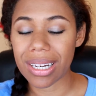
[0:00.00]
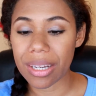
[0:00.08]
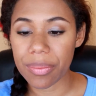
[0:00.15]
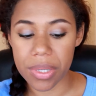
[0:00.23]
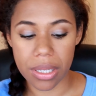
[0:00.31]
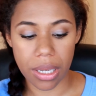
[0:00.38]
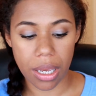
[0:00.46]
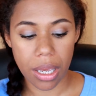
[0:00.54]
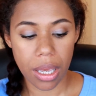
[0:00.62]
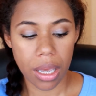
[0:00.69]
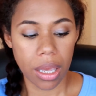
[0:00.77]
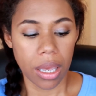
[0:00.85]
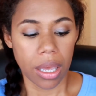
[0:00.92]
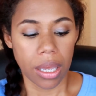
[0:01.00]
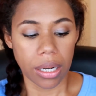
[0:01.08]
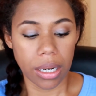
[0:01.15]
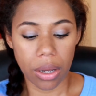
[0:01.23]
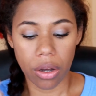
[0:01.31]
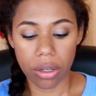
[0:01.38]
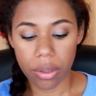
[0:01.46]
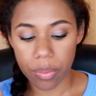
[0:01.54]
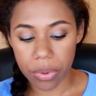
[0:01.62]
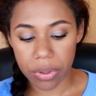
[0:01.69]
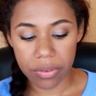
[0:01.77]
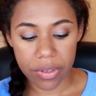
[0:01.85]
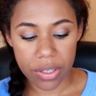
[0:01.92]
the lipstick. Now on the
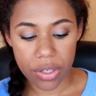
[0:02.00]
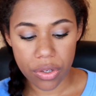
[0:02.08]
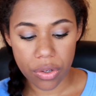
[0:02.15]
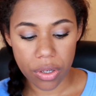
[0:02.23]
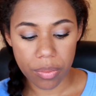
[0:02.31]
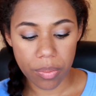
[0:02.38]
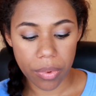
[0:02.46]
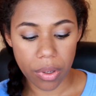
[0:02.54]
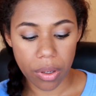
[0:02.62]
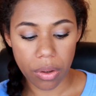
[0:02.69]
previous trip,